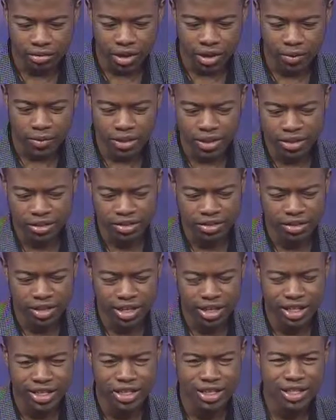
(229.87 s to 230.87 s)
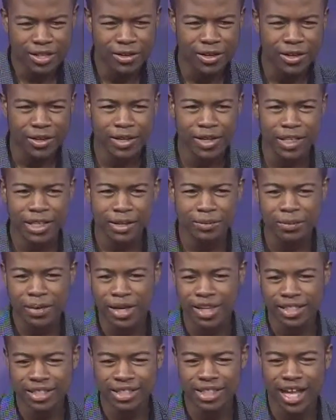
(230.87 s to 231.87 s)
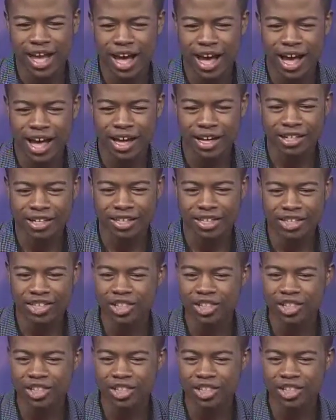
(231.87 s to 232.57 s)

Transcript: I wouldn't, it's a space that